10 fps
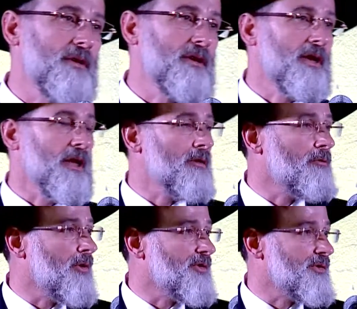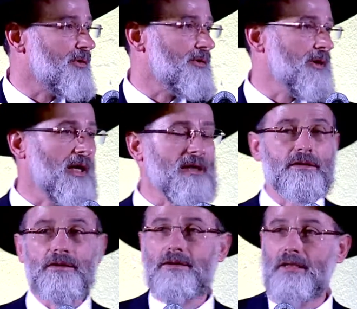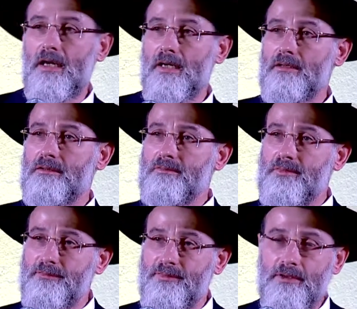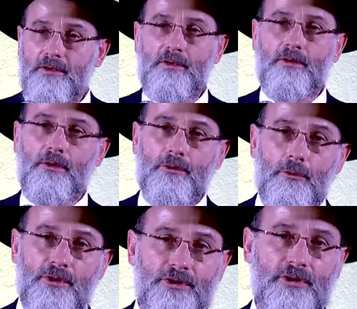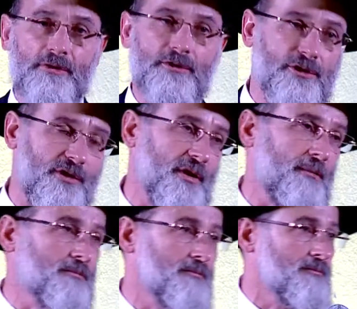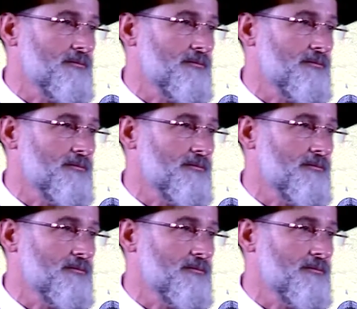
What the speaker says: He had a rotzon. He had a desire to fulfill the wishes of Hashem.